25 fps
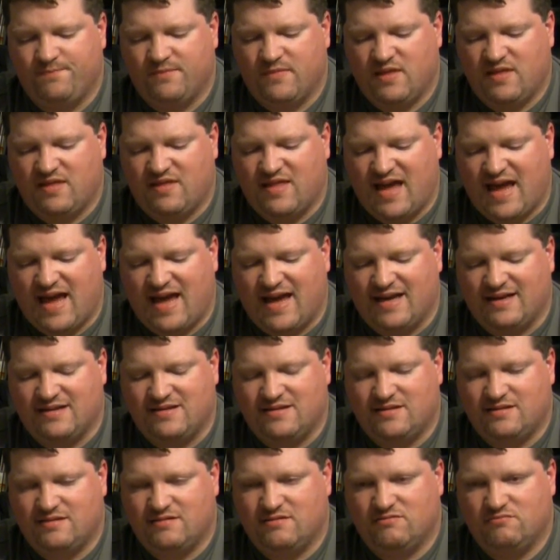
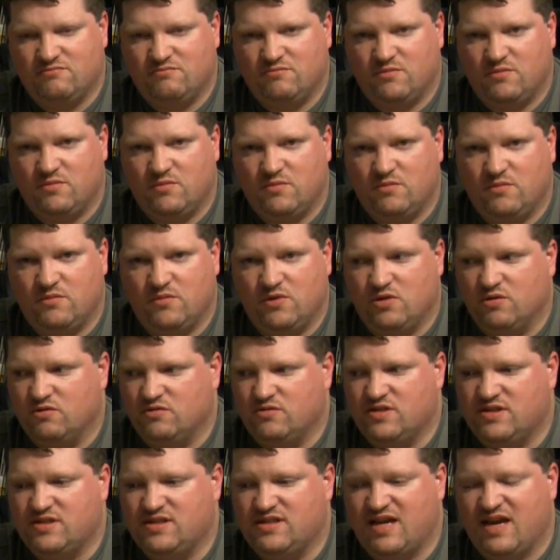that you'll
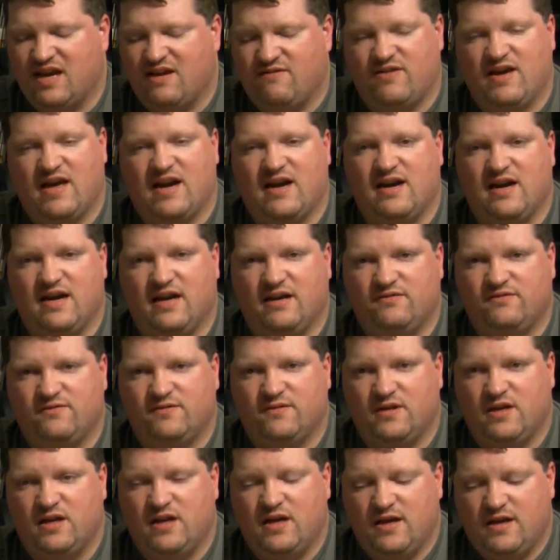just say, I've had enough?
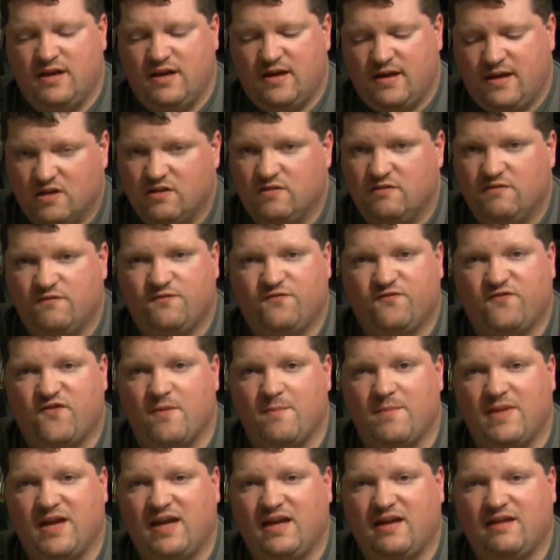For
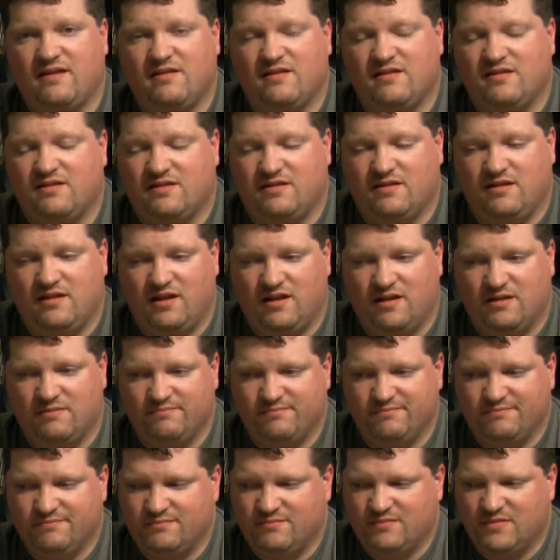me,
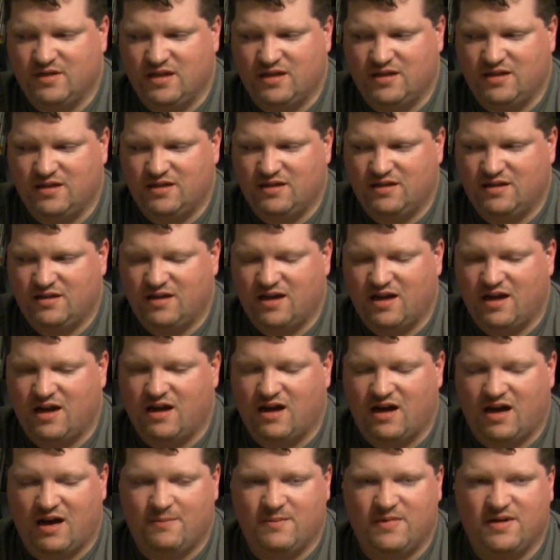
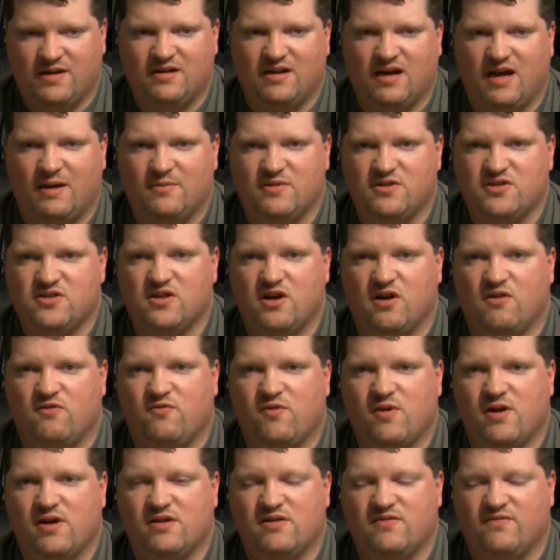I'm a
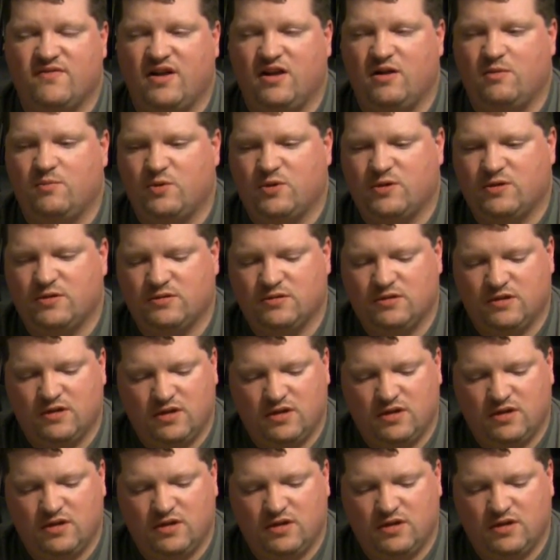software developer.